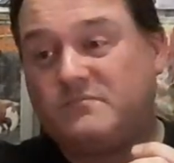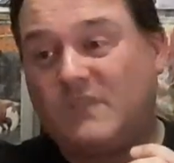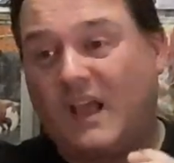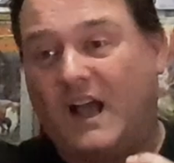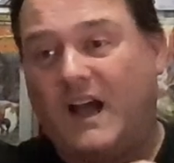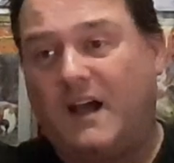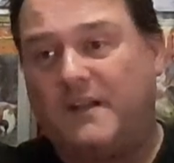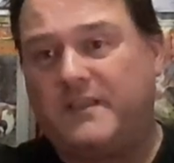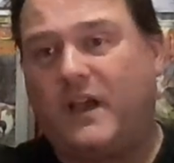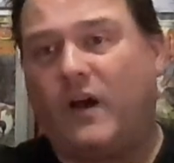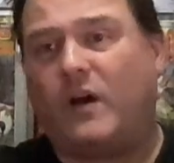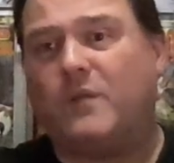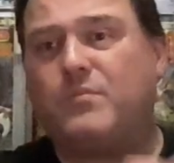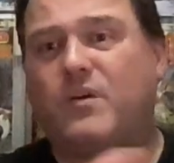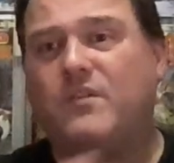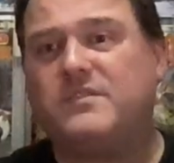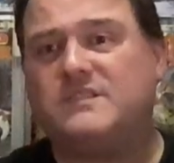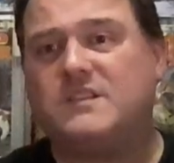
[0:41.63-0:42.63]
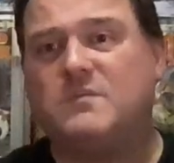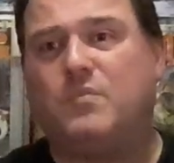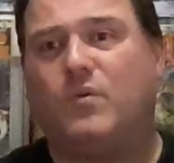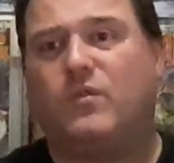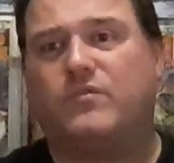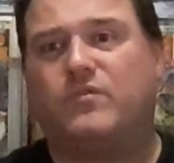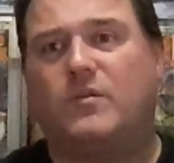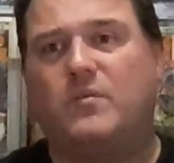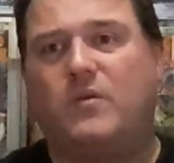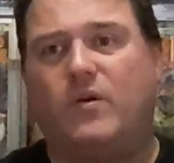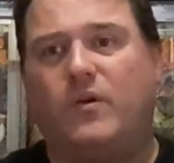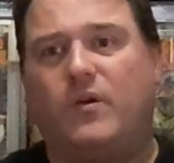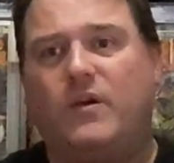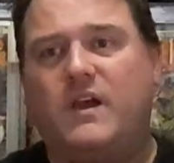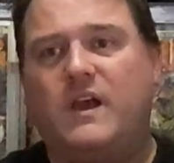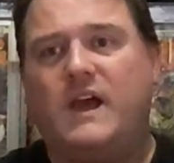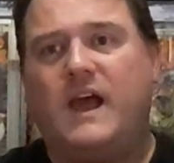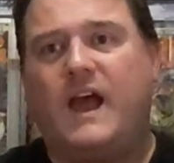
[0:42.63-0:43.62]
Now, I previously bought from her,
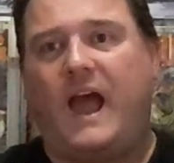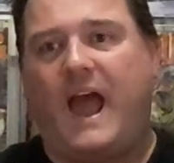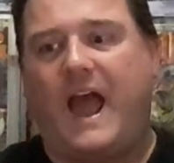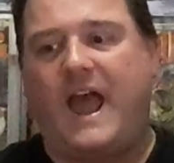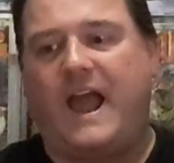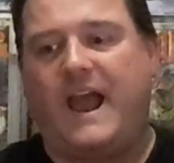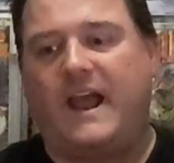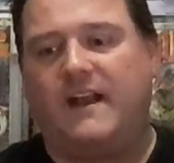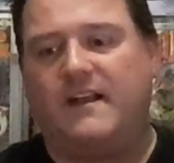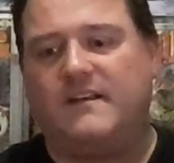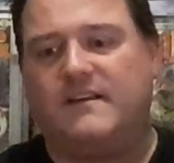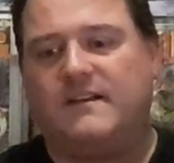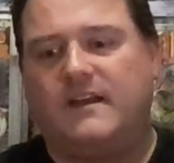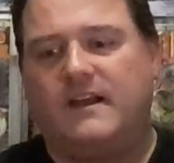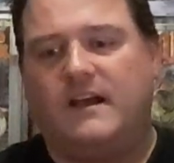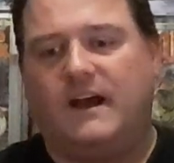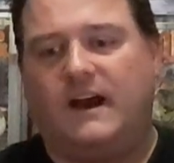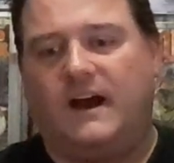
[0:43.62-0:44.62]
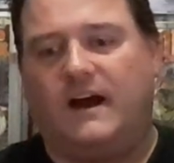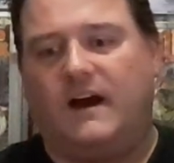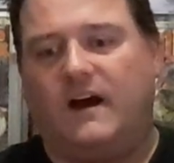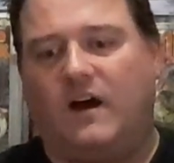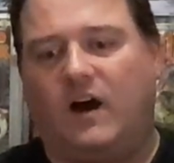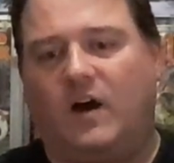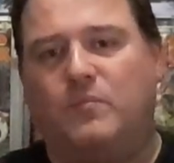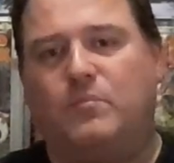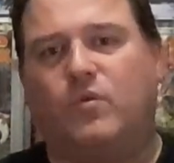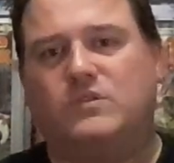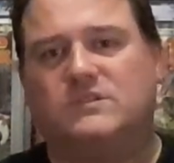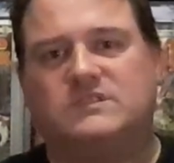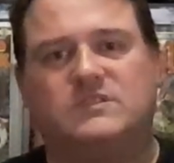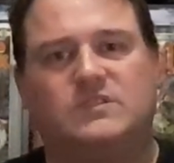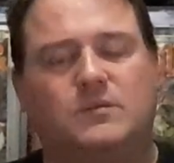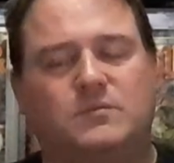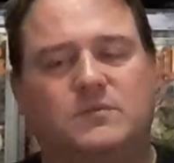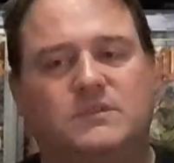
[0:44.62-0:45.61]
and I bought
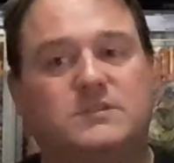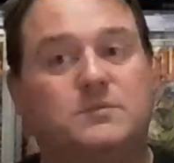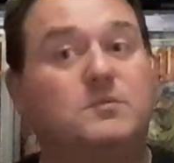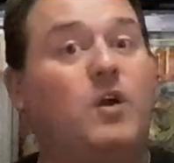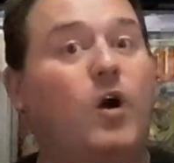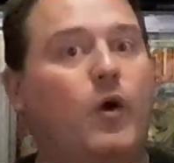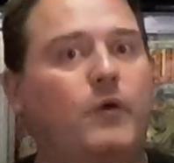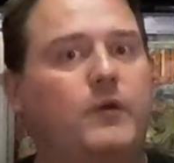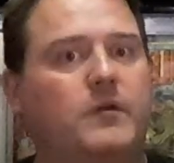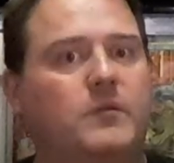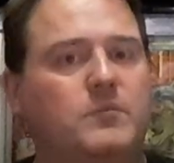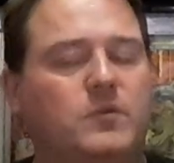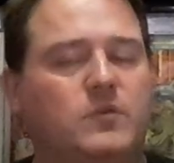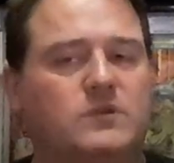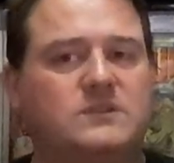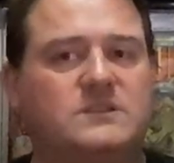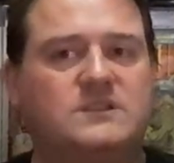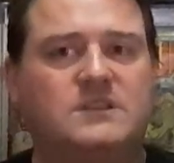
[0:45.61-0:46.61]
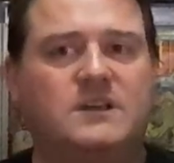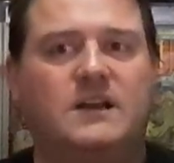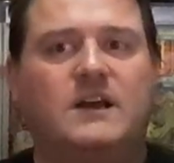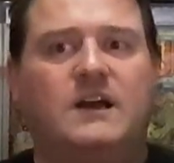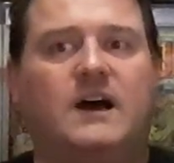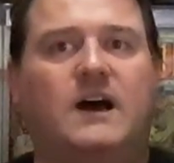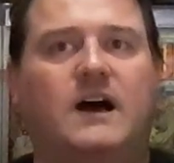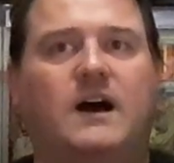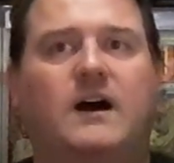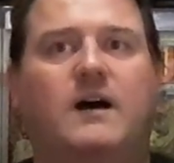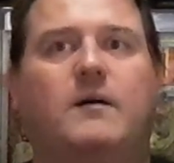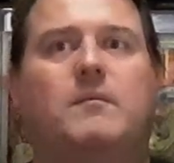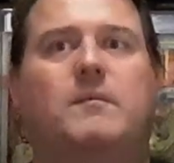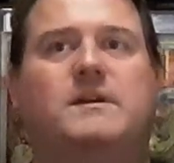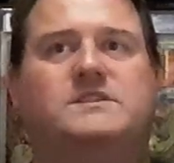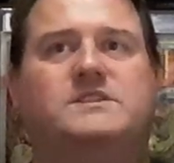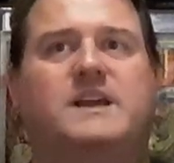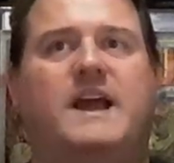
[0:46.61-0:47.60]
some Conan books.
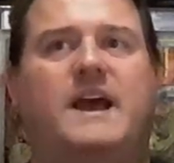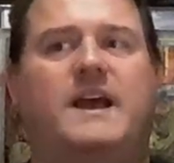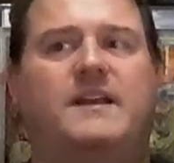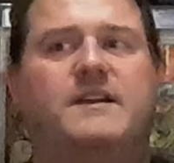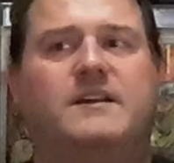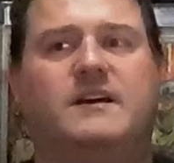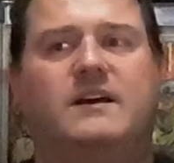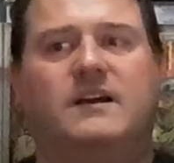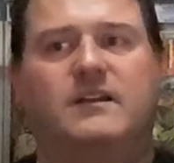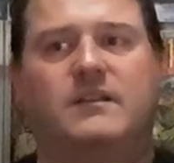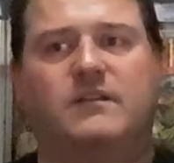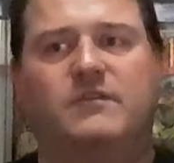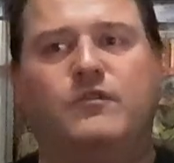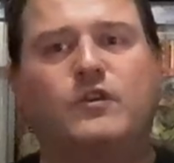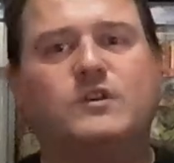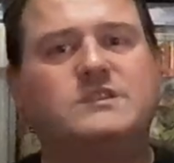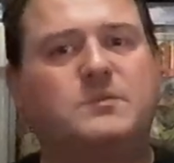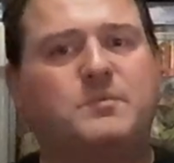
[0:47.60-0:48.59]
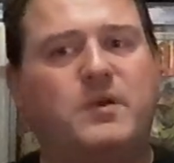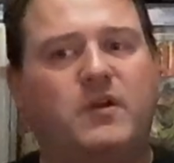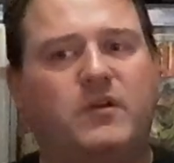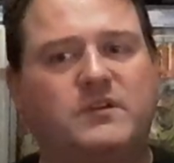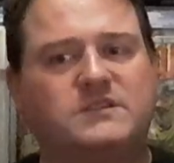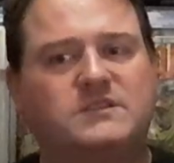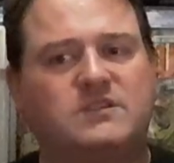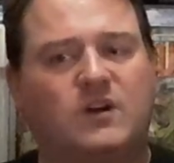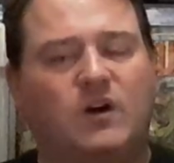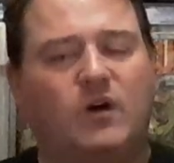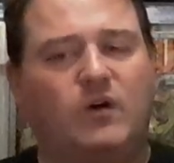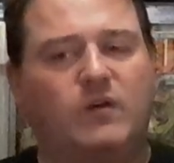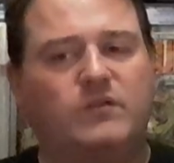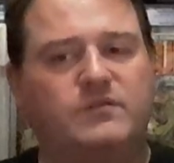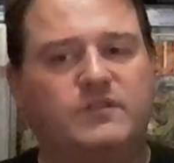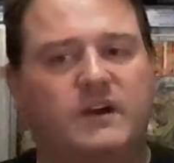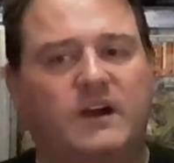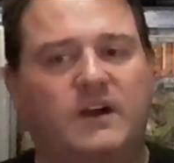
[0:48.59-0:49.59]
She had the first appearance
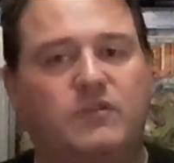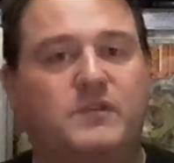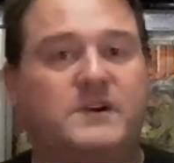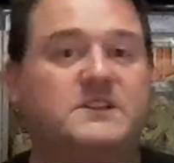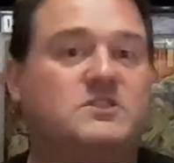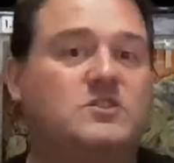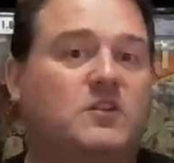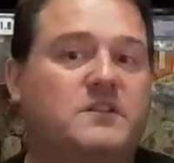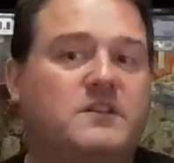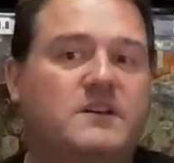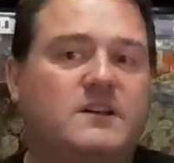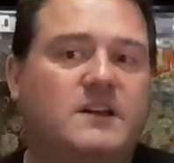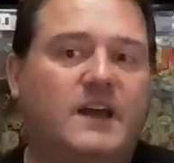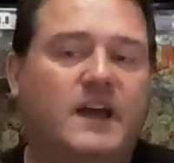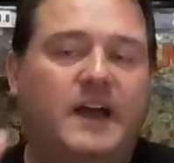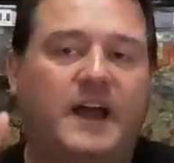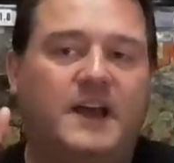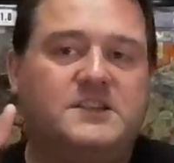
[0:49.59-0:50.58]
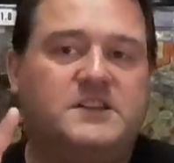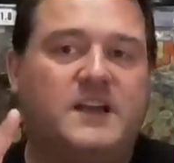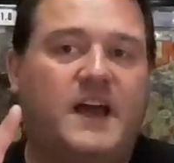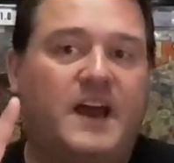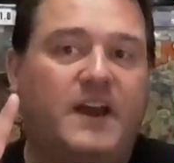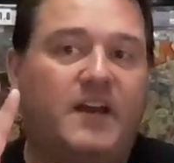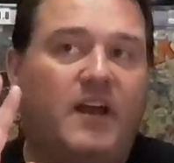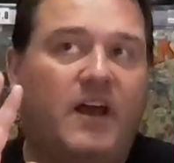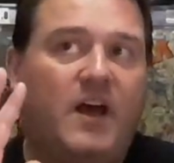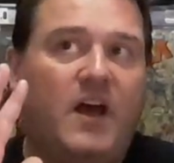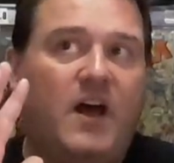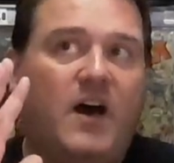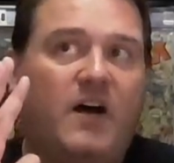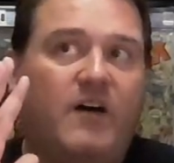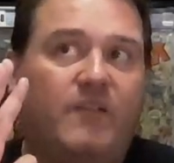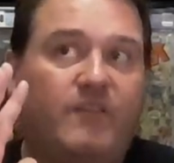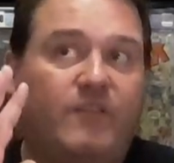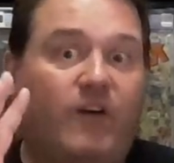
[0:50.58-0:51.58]
of Red Sonja, and she had
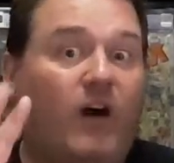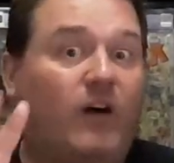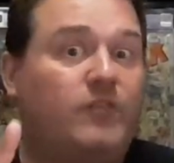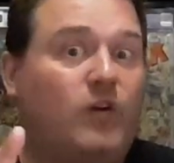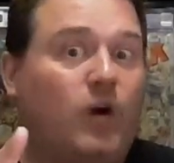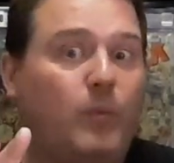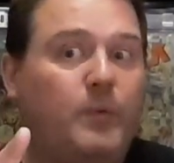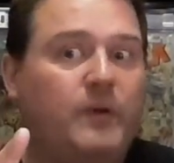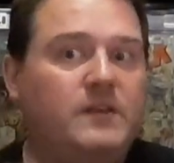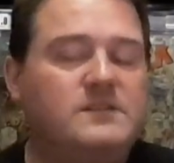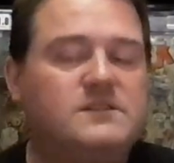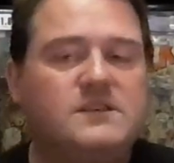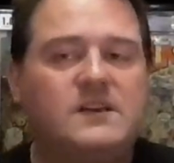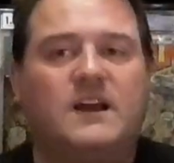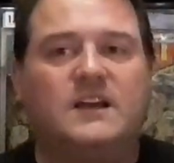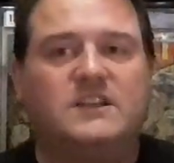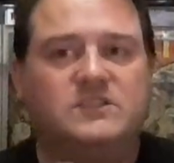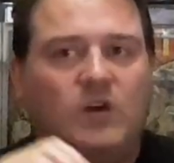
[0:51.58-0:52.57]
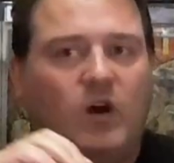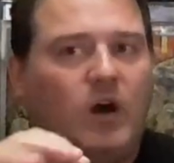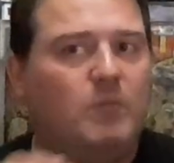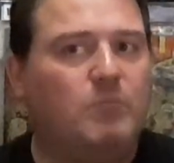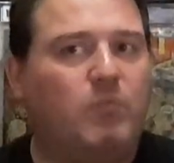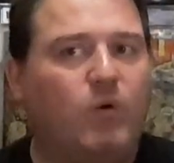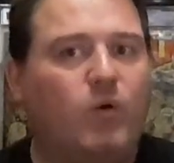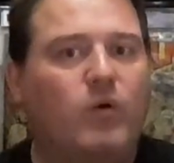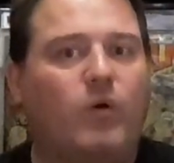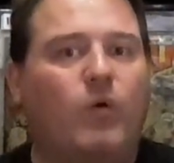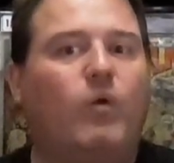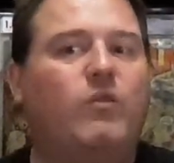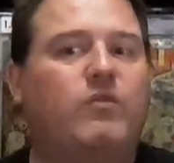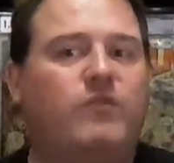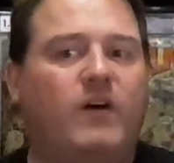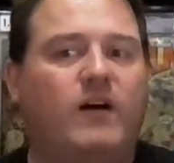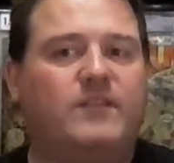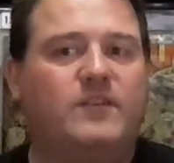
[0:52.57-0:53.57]
5 copies. So I bought all
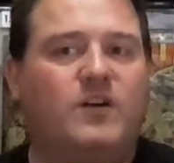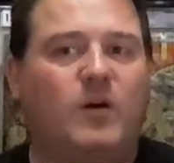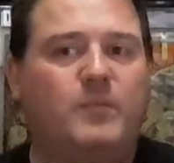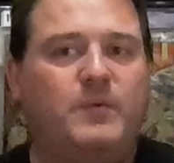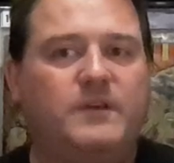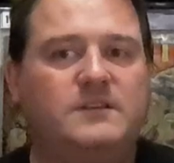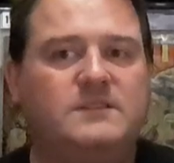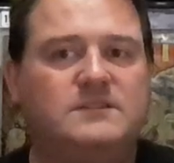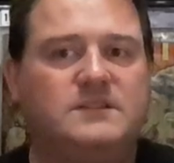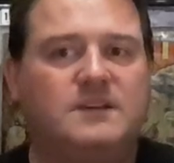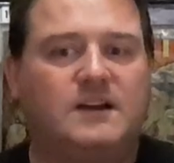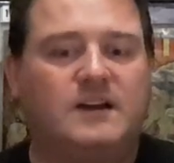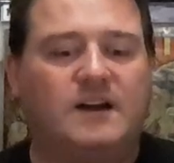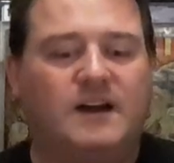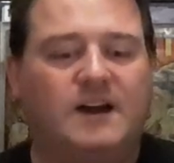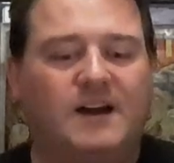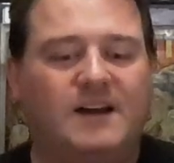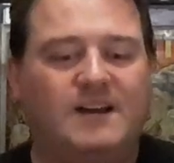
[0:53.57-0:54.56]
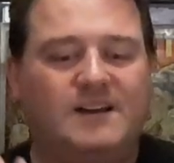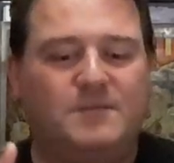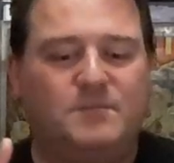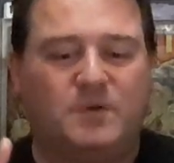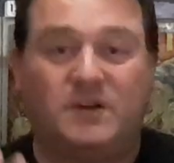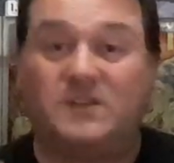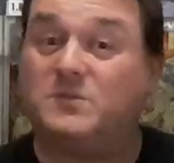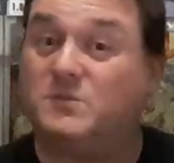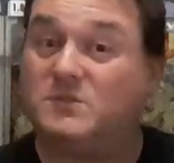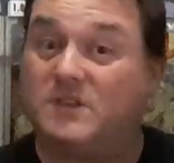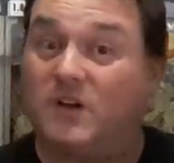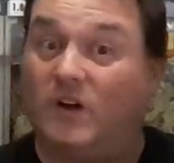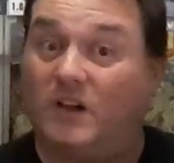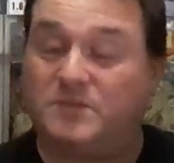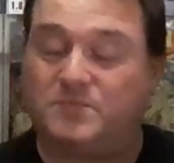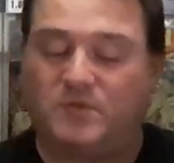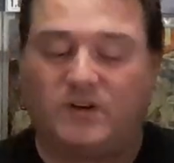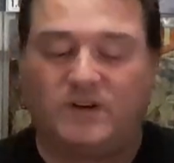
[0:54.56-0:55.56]
5 copies because it was a
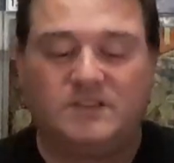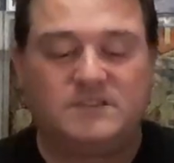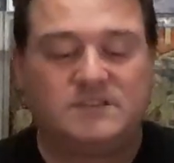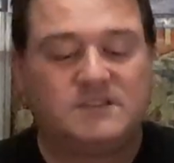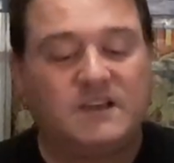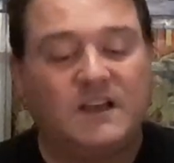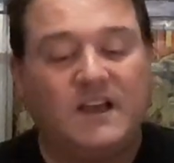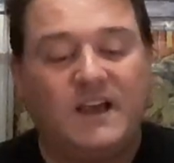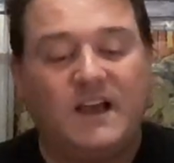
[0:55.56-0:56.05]
nice price.